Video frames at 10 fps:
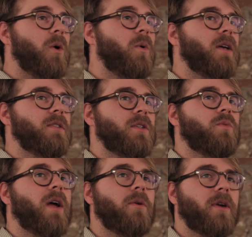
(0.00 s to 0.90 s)
Whereas this
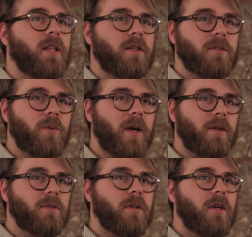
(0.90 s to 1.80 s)
rhetoric that
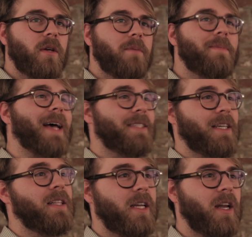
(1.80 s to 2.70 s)
surrounds
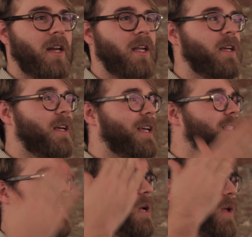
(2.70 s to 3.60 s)
masculinity
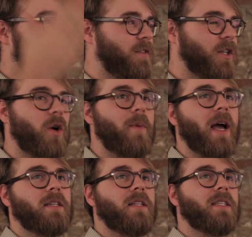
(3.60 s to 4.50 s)
is saying we have to go
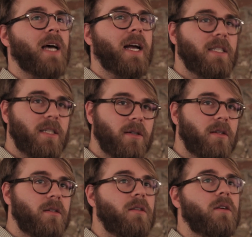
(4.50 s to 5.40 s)
back to this ideal.